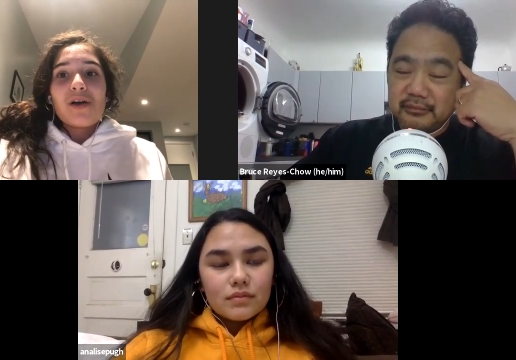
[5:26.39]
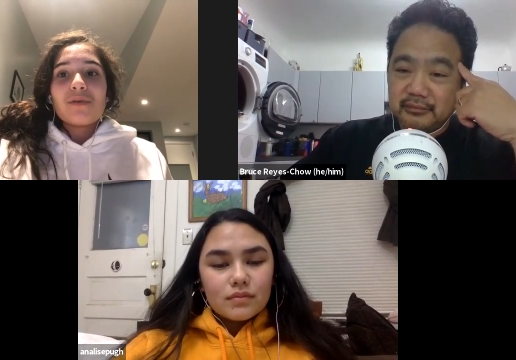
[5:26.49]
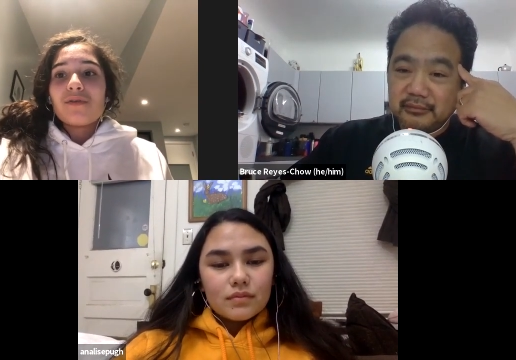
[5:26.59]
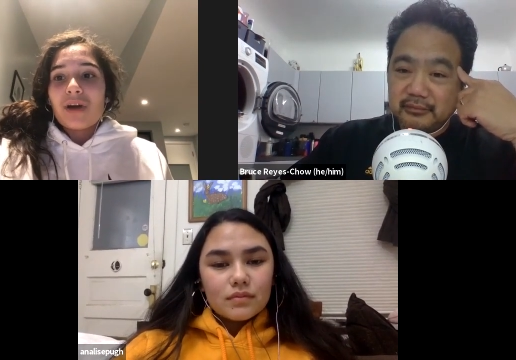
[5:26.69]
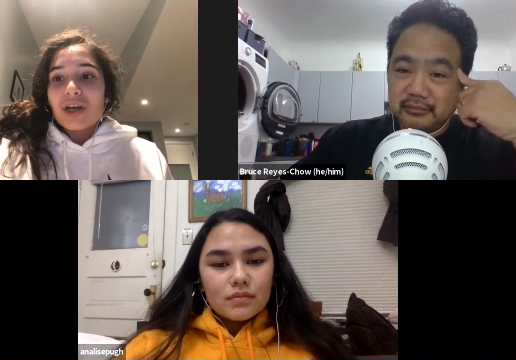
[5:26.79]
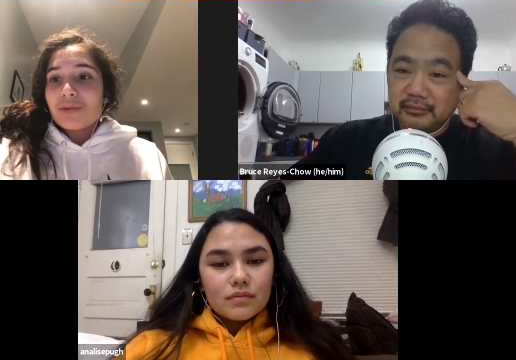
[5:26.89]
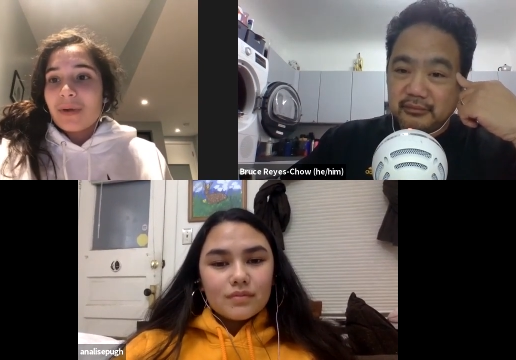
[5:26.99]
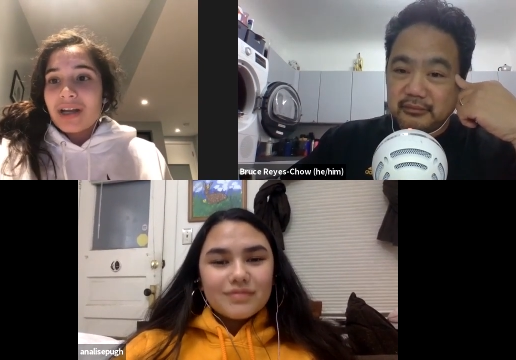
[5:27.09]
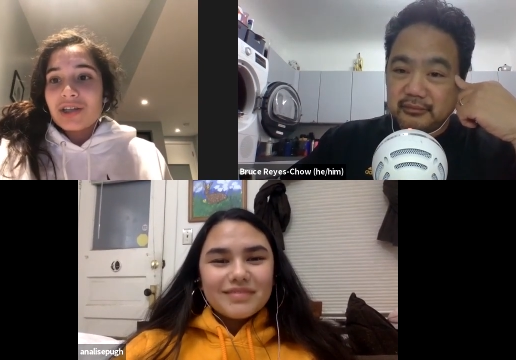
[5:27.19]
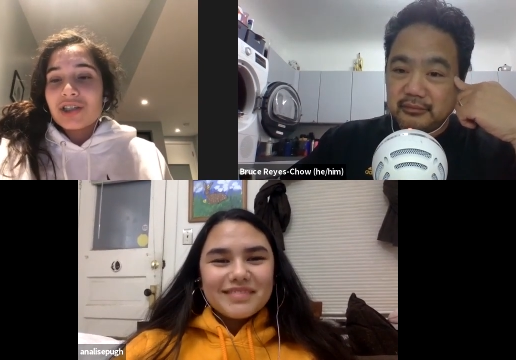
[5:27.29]
Speaker 1: refresh
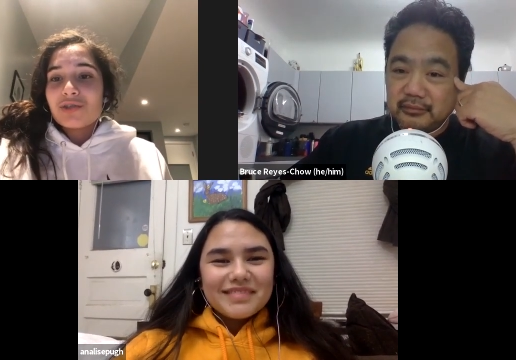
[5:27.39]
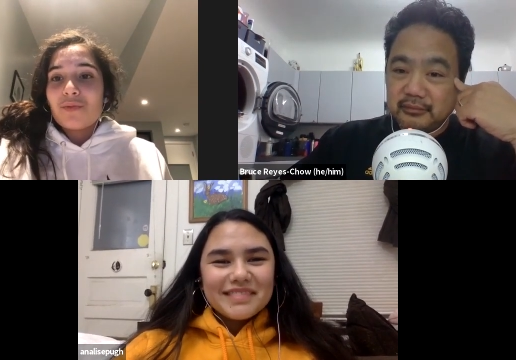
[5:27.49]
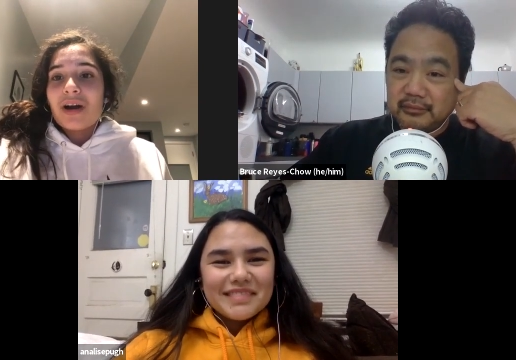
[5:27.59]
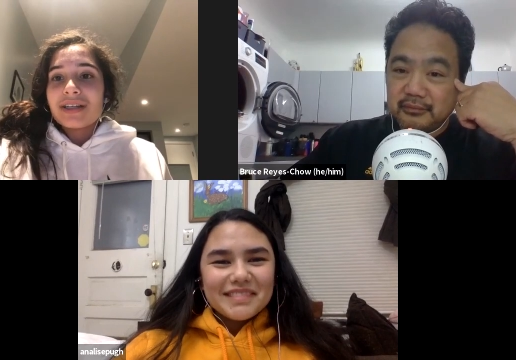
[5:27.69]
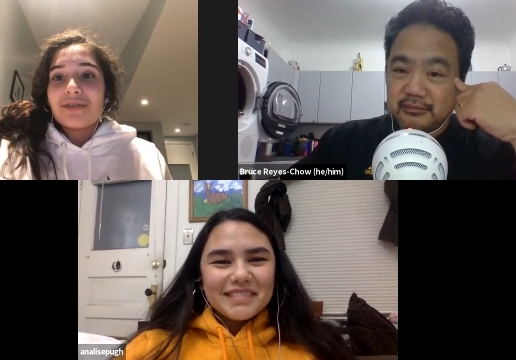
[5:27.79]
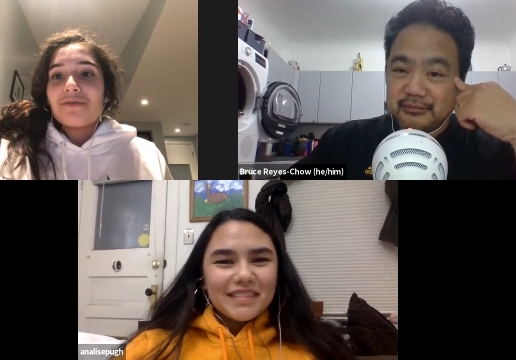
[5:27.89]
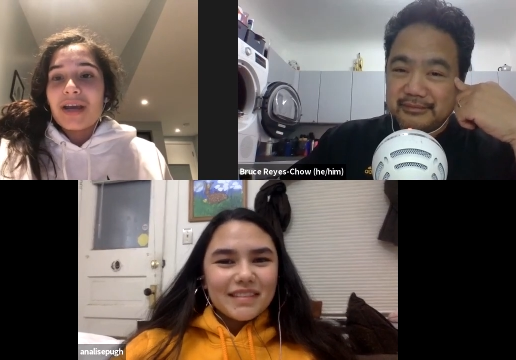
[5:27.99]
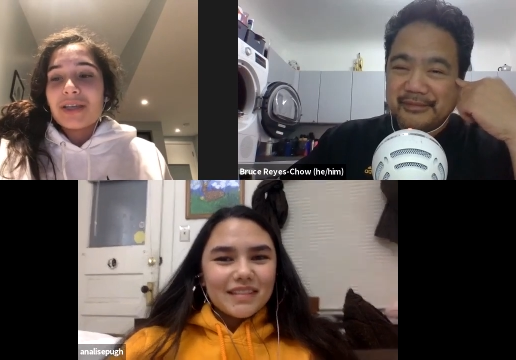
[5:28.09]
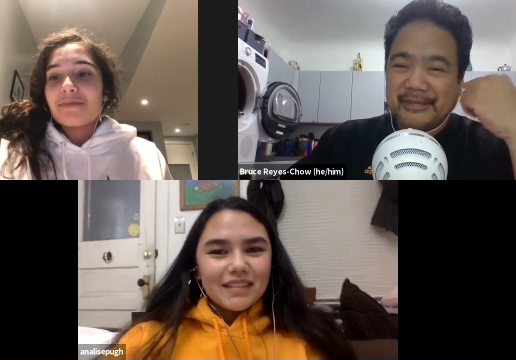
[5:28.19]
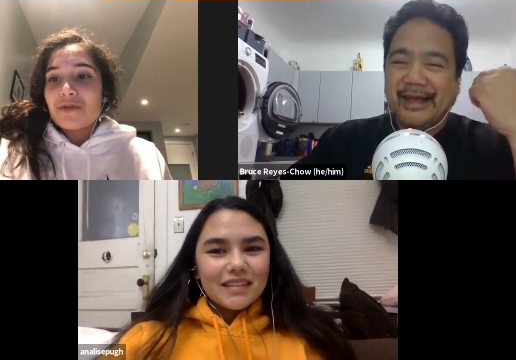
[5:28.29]
button, just wanting to
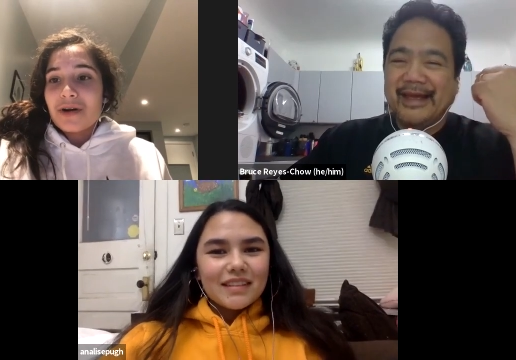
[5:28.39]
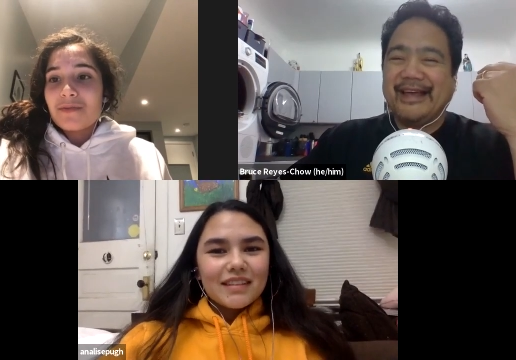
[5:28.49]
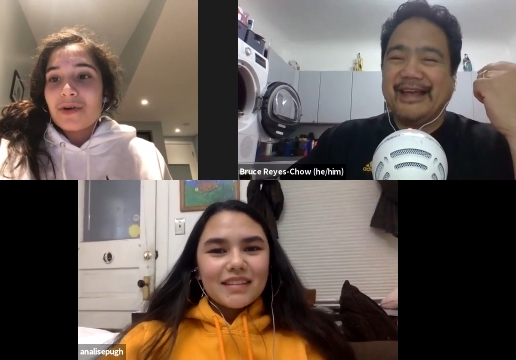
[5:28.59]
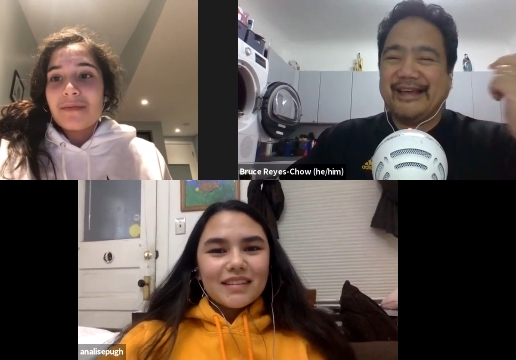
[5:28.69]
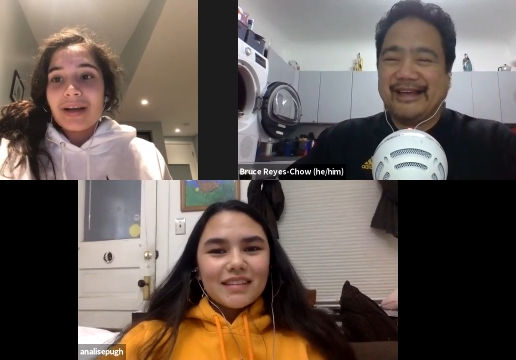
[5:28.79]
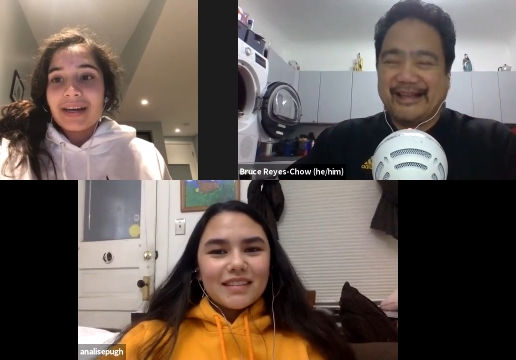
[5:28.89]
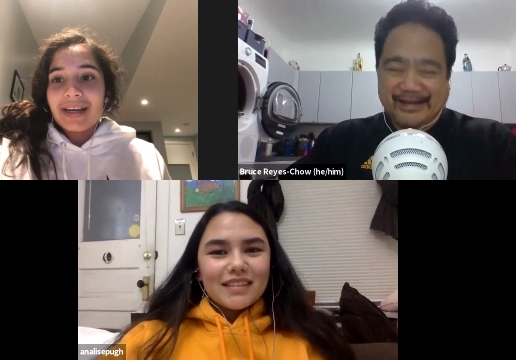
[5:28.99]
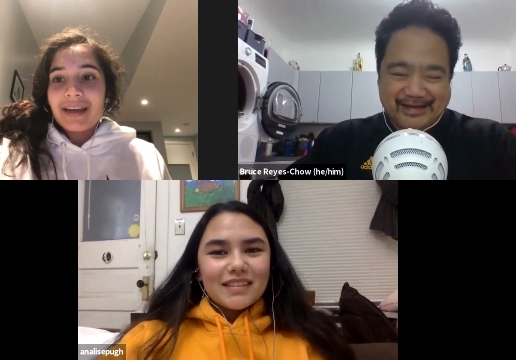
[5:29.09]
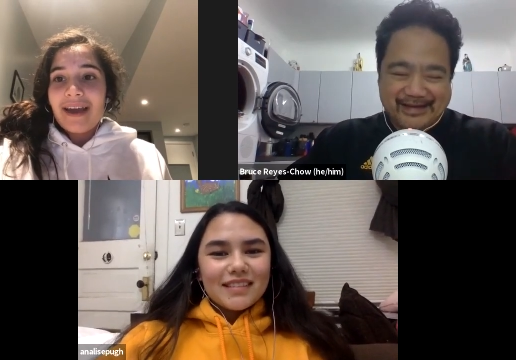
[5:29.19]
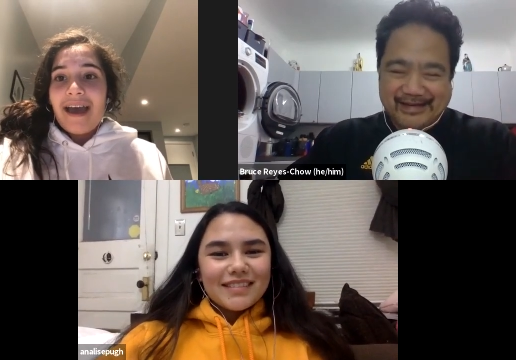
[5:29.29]
raise more and more
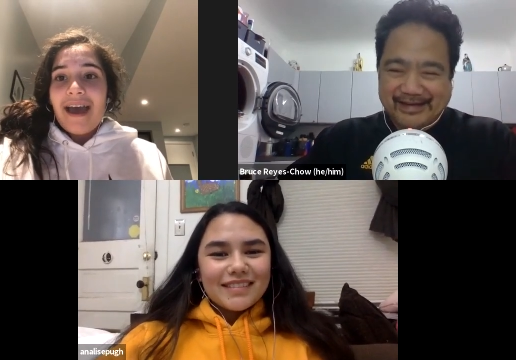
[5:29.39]
money.